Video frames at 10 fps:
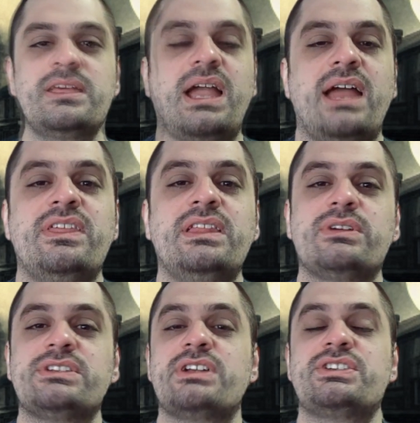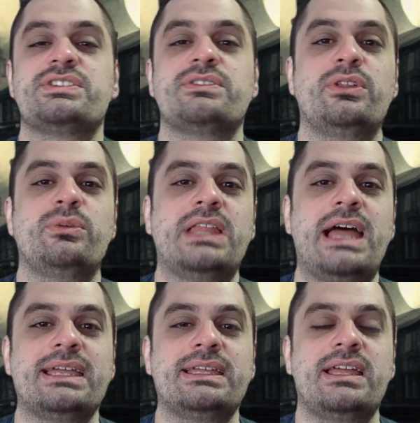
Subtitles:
I think the Resurrectionists are a little bit lacking in that